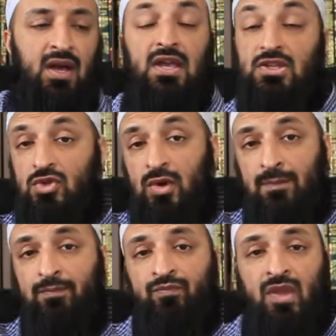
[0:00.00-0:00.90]
History,
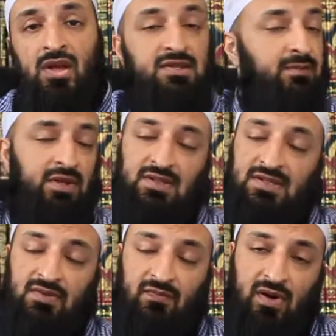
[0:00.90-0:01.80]
something
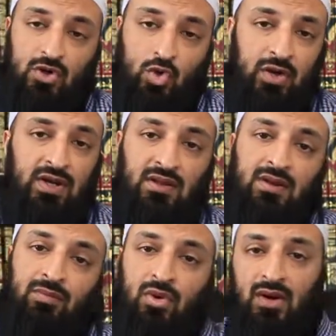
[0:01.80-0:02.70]
that's very critically
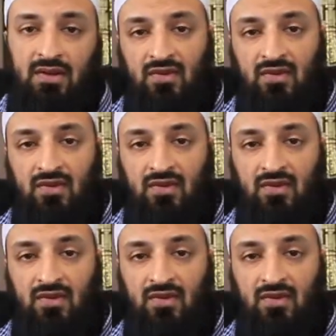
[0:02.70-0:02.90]
important,